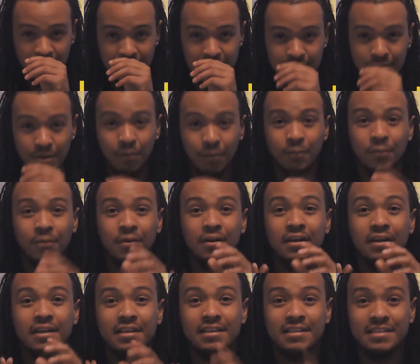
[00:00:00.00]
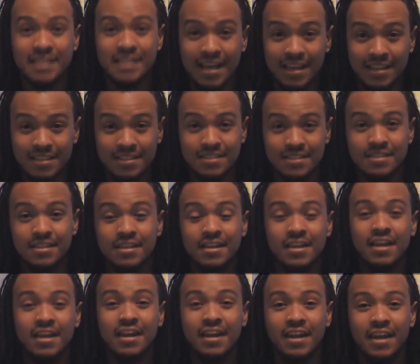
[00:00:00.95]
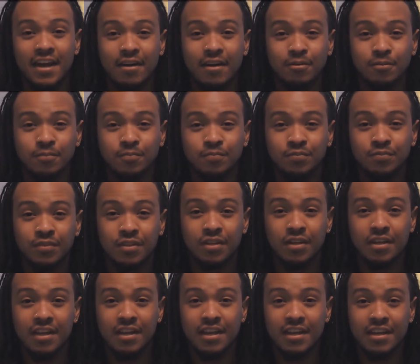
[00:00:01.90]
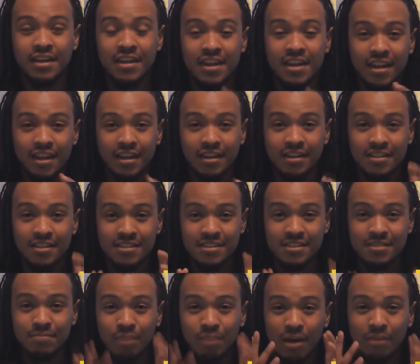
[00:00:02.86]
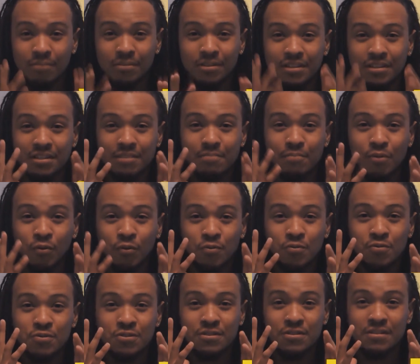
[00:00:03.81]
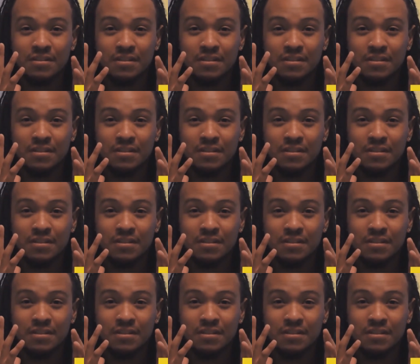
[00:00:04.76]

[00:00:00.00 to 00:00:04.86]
So, yes. Now, this is probably the most.